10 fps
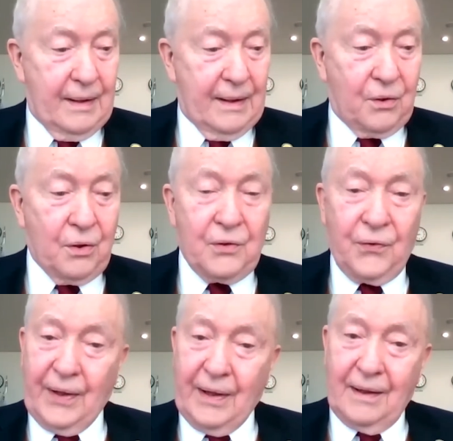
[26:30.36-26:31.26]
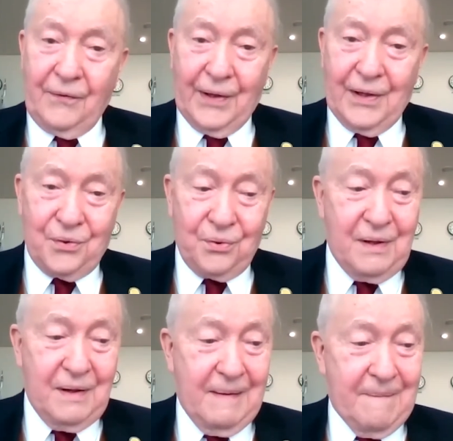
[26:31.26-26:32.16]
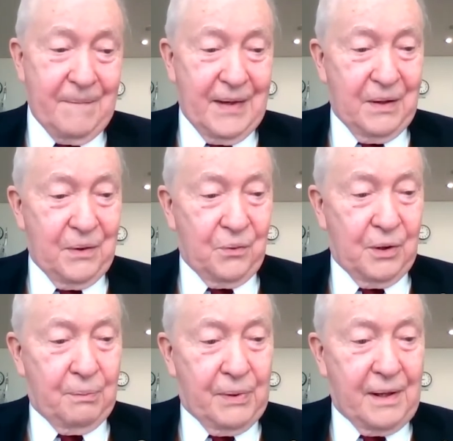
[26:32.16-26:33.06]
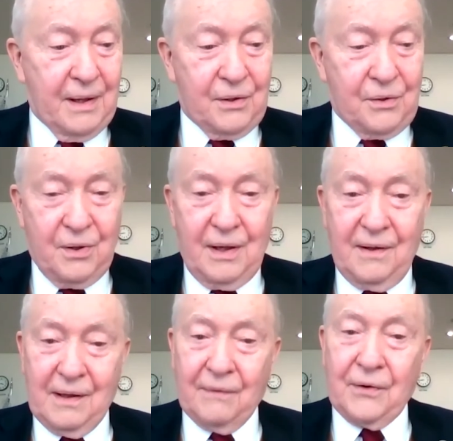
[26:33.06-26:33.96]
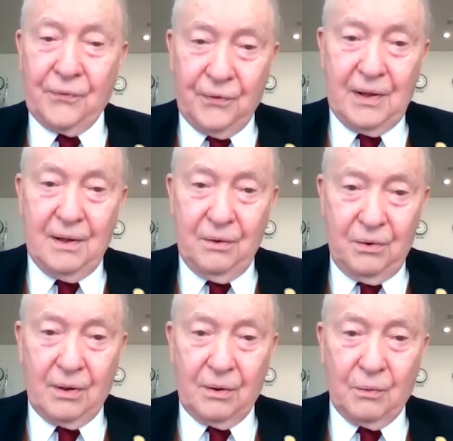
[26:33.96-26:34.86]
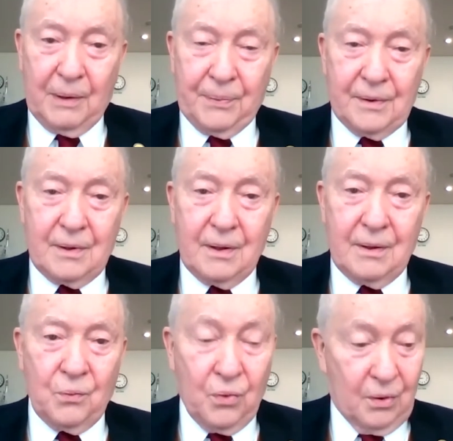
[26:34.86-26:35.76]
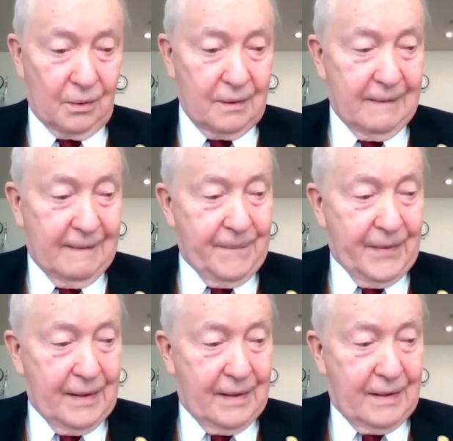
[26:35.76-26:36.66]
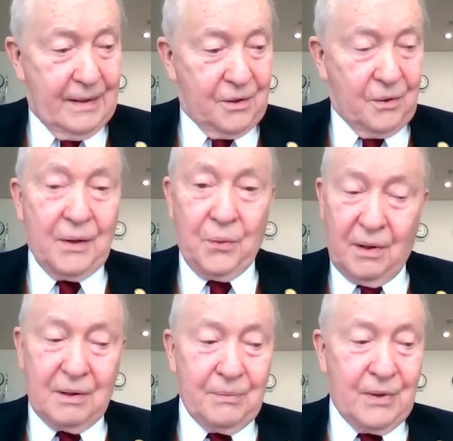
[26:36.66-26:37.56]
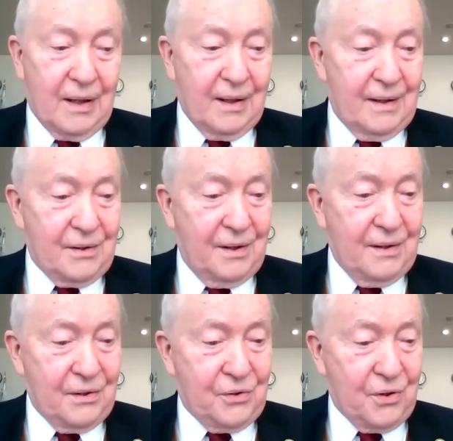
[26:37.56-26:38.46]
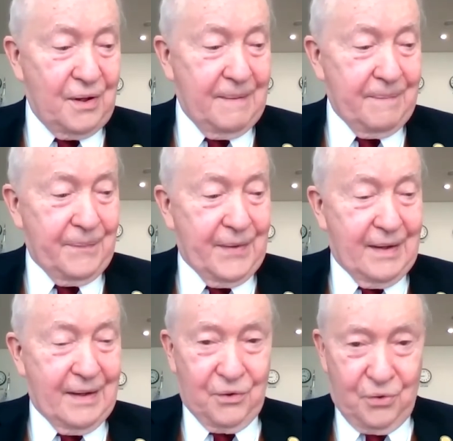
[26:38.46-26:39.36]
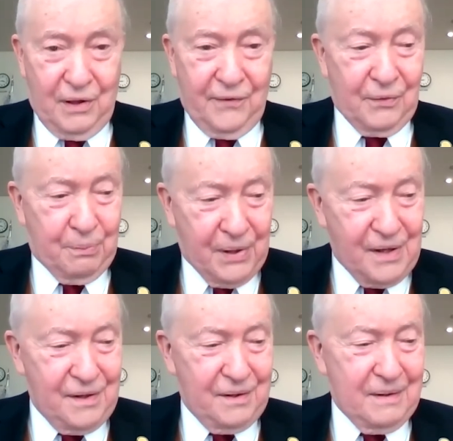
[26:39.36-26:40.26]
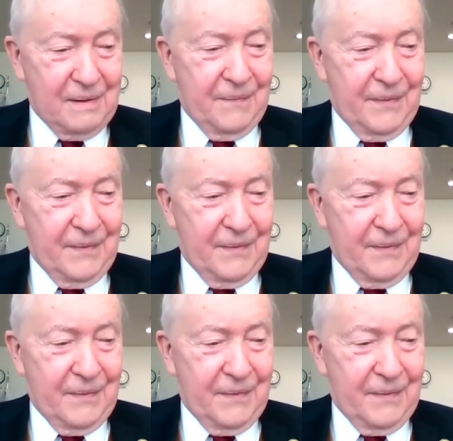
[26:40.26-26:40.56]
And of course, finally, phase three would be a journey of a free nuclear weapons world. So I welcome colleagues on this journey, a journey for peace,